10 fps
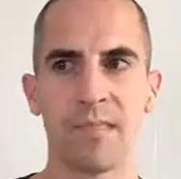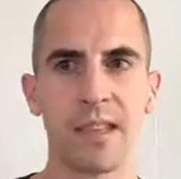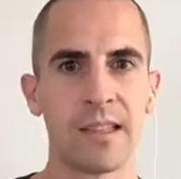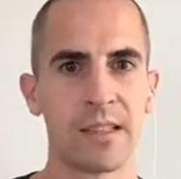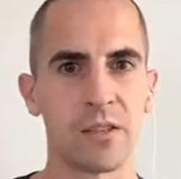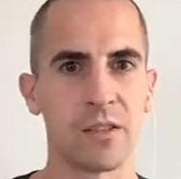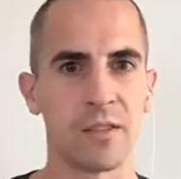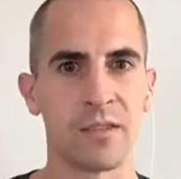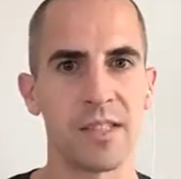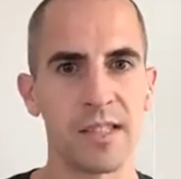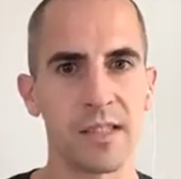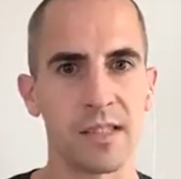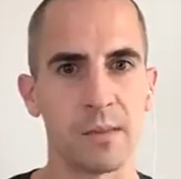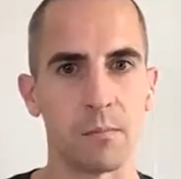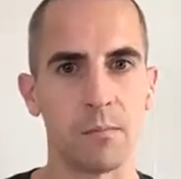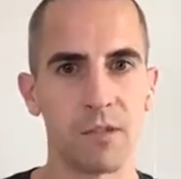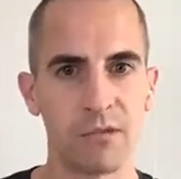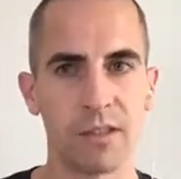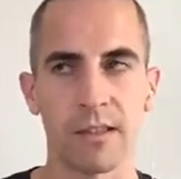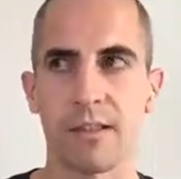sort of system
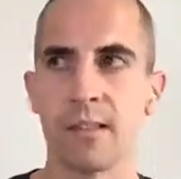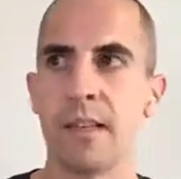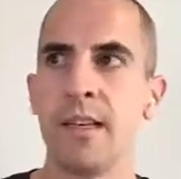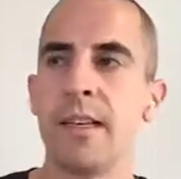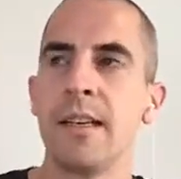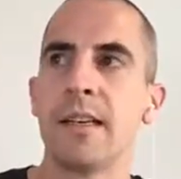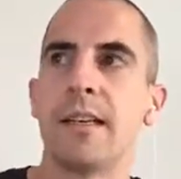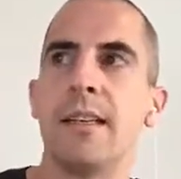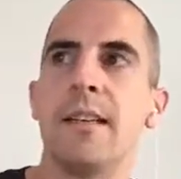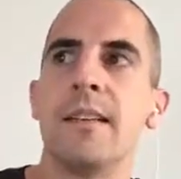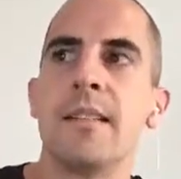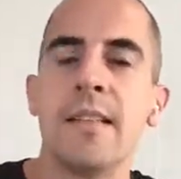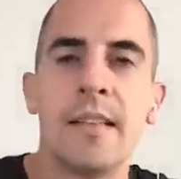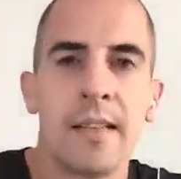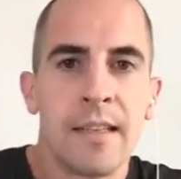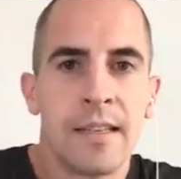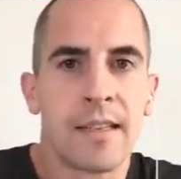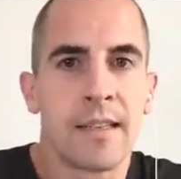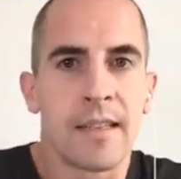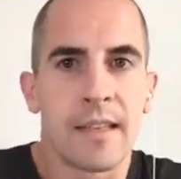strengthened. And
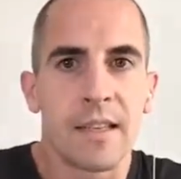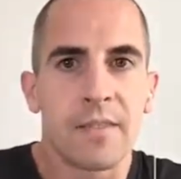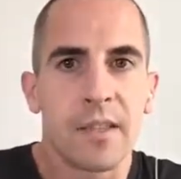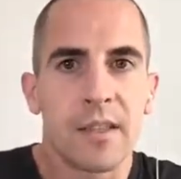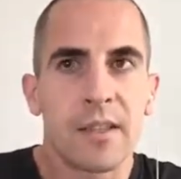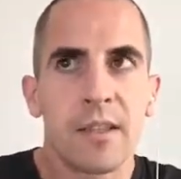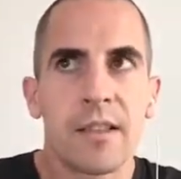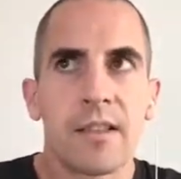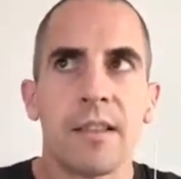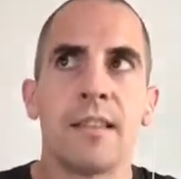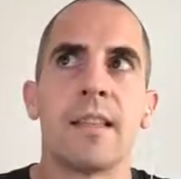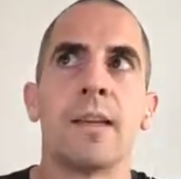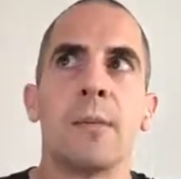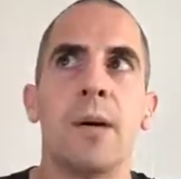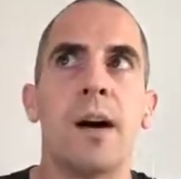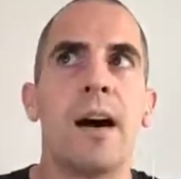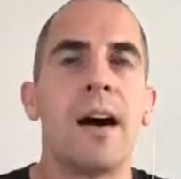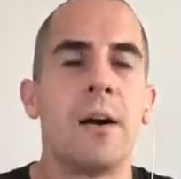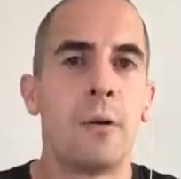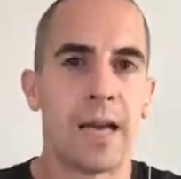if you're going to think about
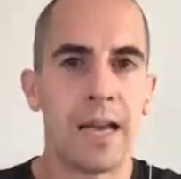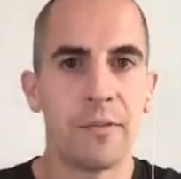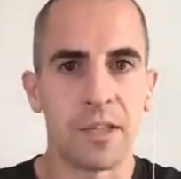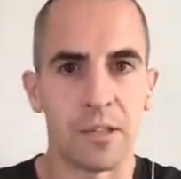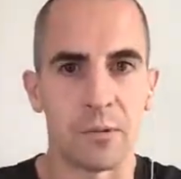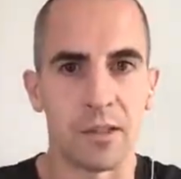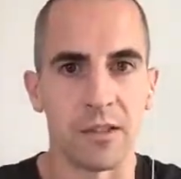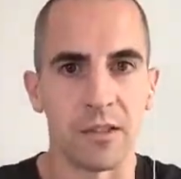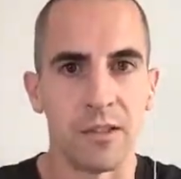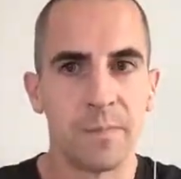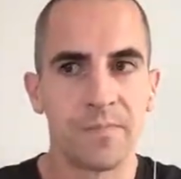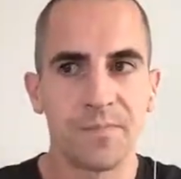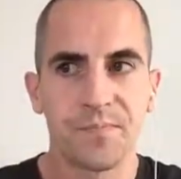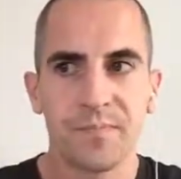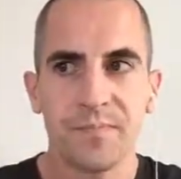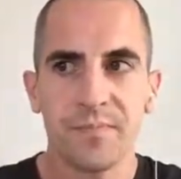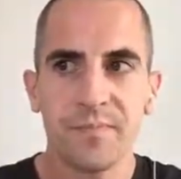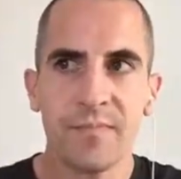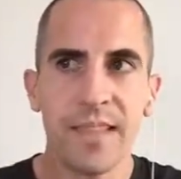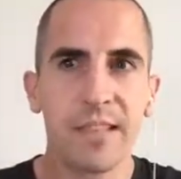how heavy do you want to go,
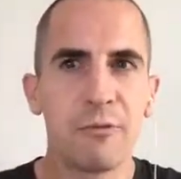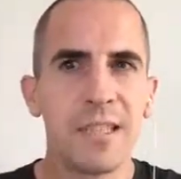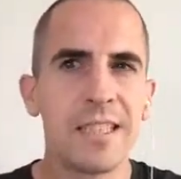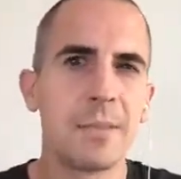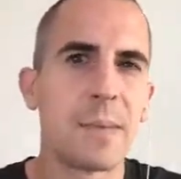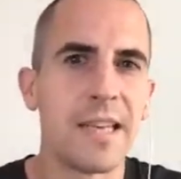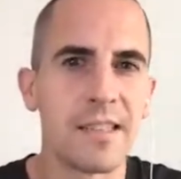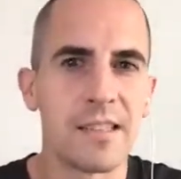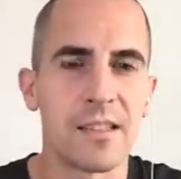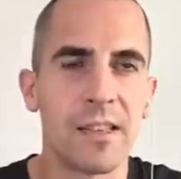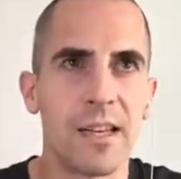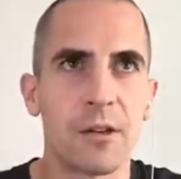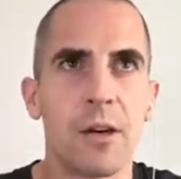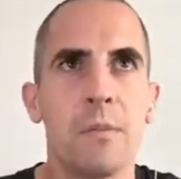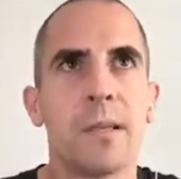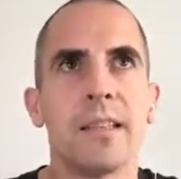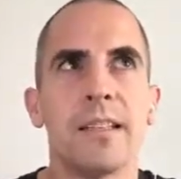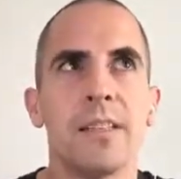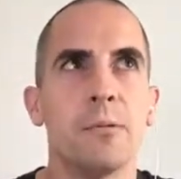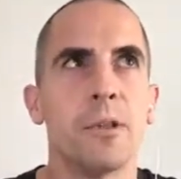it really depends, how
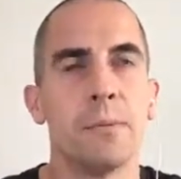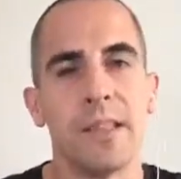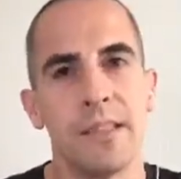complicated you want to be. Do you